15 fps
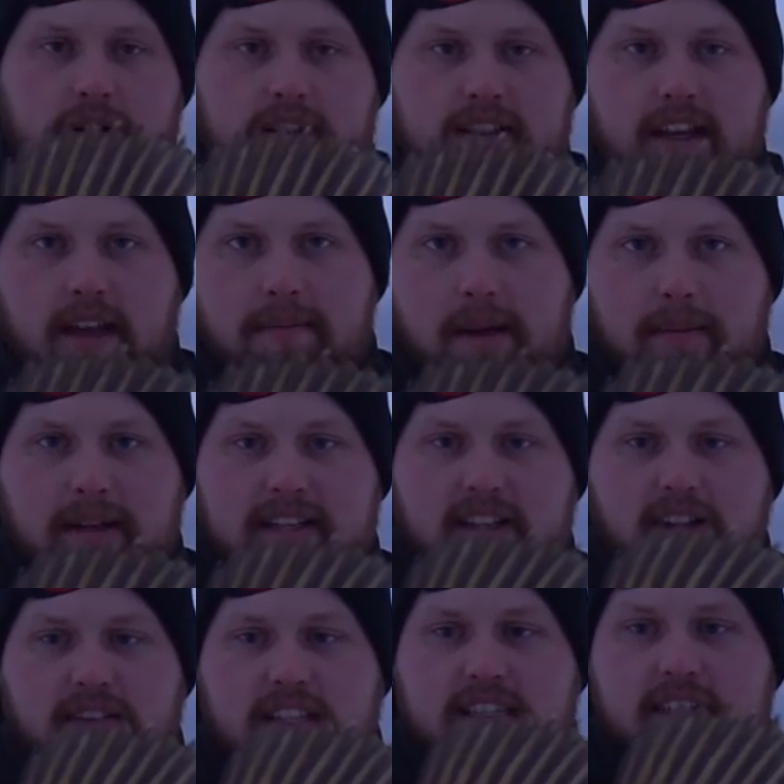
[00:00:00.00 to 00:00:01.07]
would say, maybe
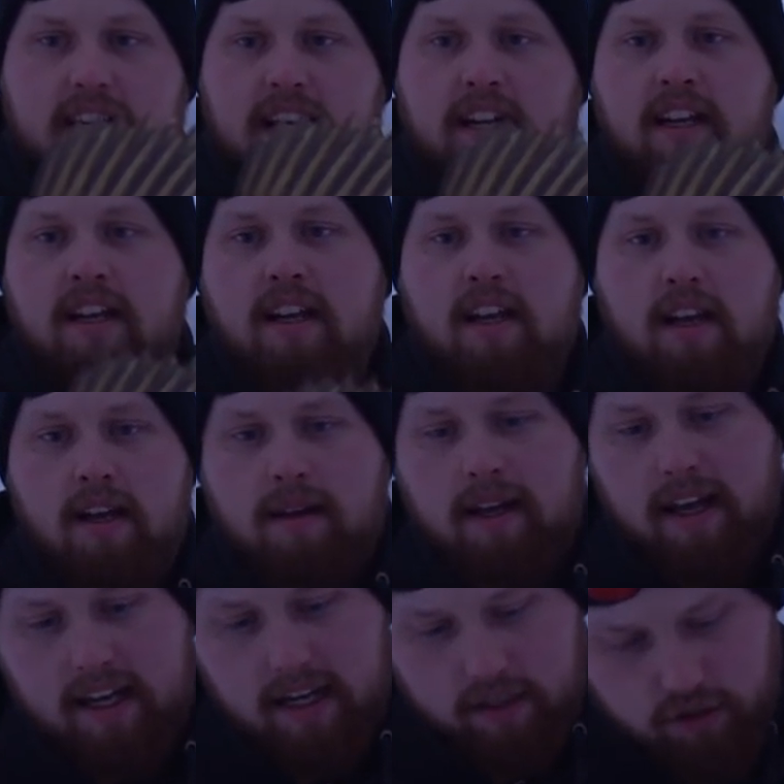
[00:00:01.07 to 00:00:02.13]
seventeen.
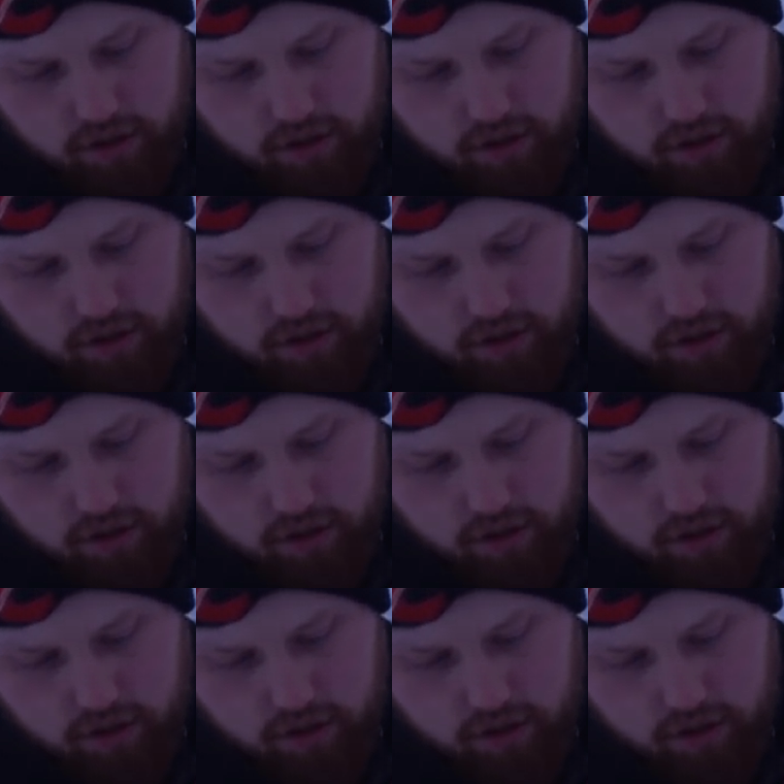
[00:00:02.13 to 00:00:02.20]
That guy